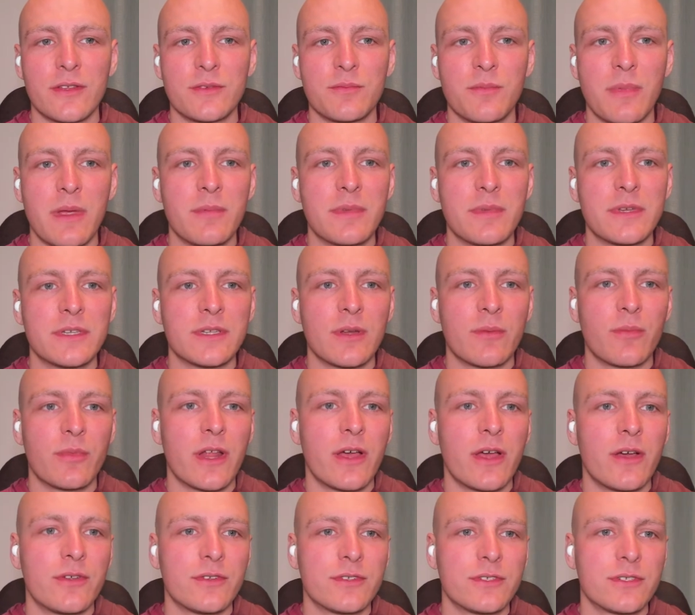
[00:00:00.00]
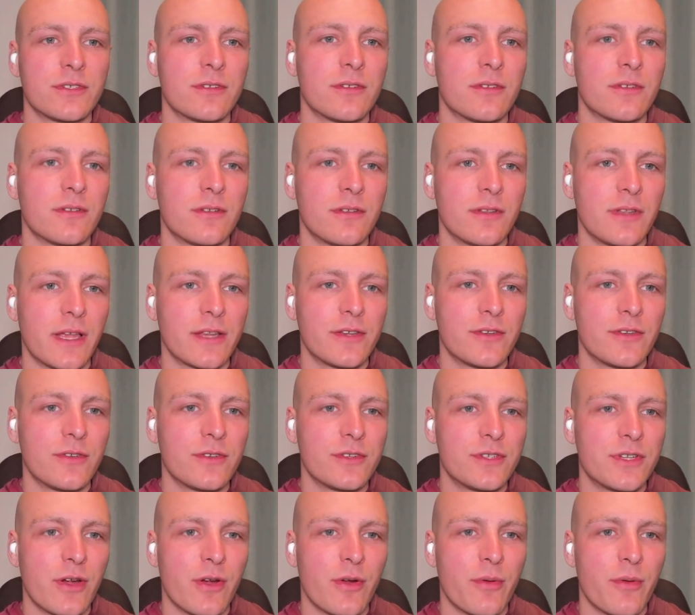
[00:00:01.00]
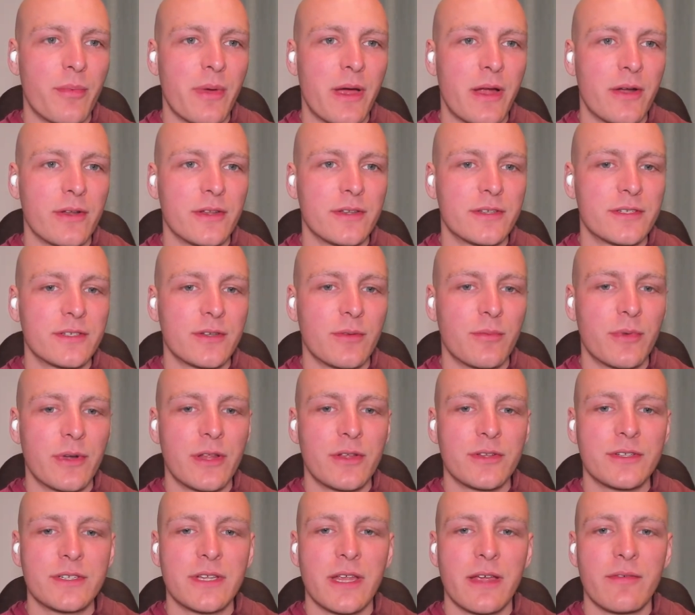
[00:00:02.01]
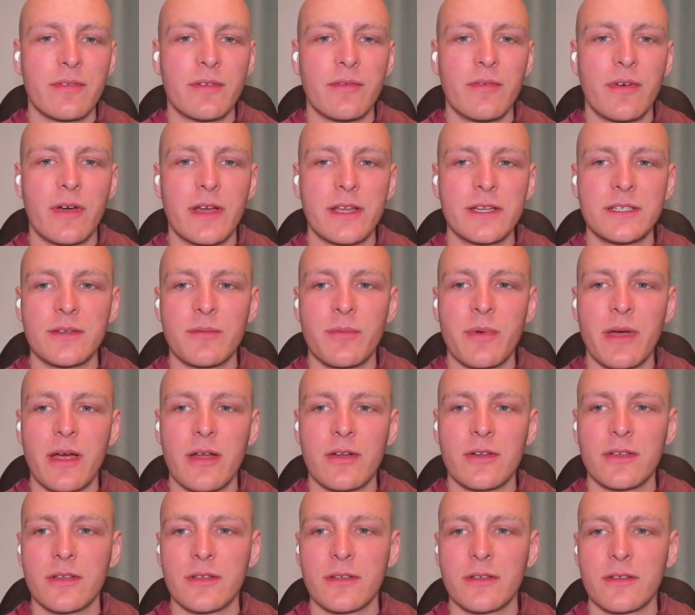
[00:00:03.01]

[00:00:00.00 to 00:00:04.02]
Maybe someone else like to share about it, someone else have advice about it.